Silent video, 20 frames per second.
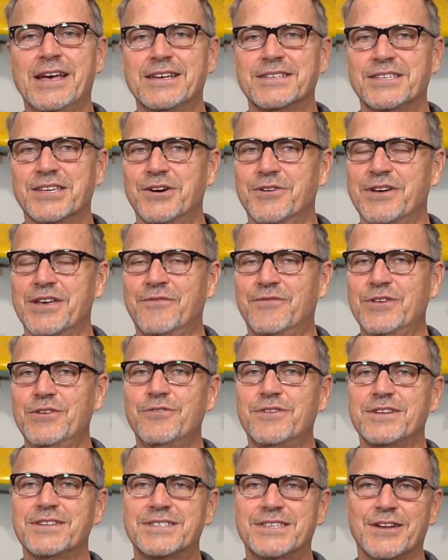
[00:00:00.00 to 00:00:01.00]
So if you
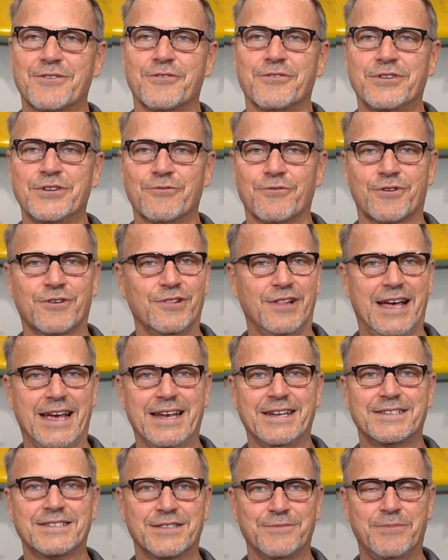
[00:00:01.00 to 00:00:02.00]
consider your
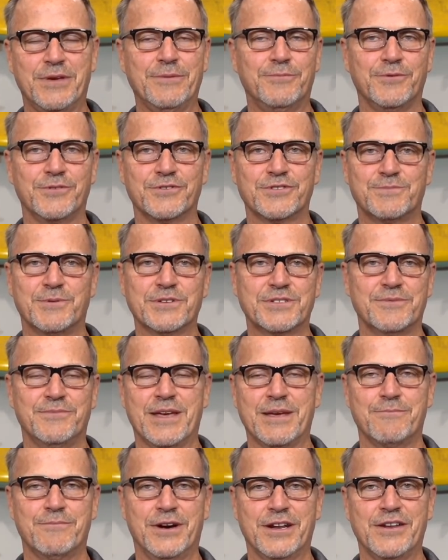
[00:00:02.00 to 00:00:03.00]
clients, the people you're supposed to
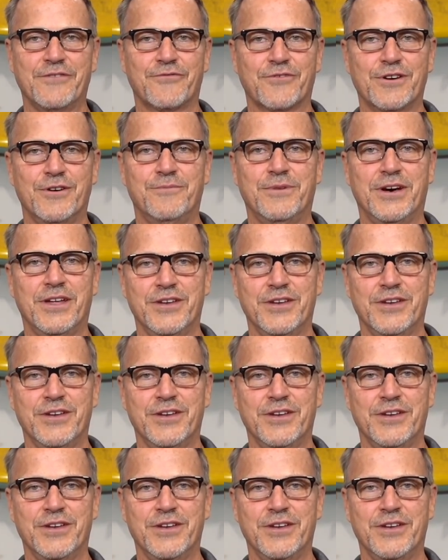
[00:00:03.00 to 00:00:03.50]
make money from,